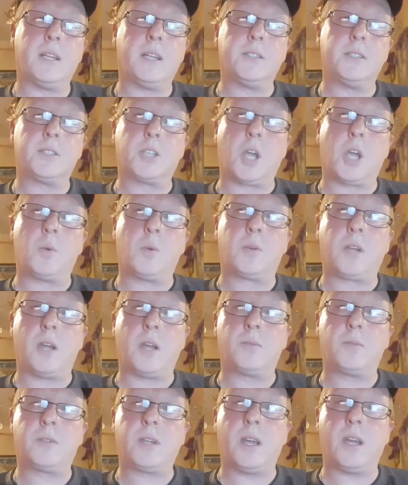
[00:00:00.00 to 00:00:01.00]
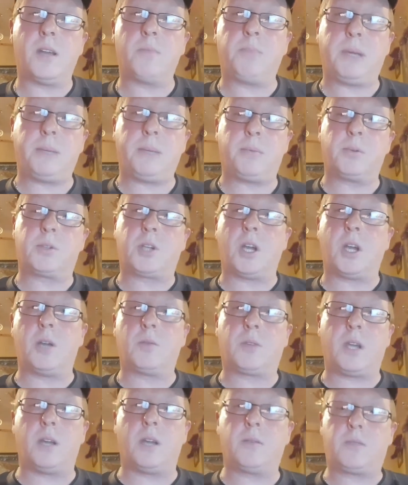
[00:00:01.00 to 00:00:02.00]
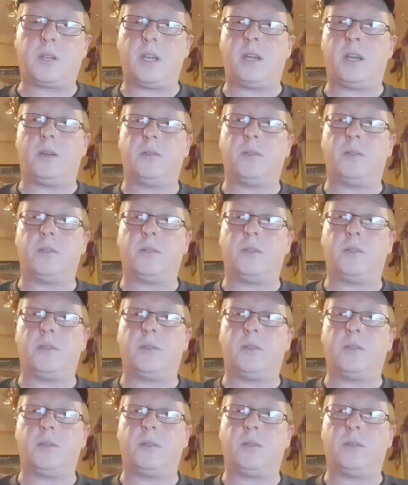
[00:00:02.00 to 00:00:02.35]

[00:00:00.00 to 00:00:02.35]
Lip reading: Go, go, go, people, go, go, go.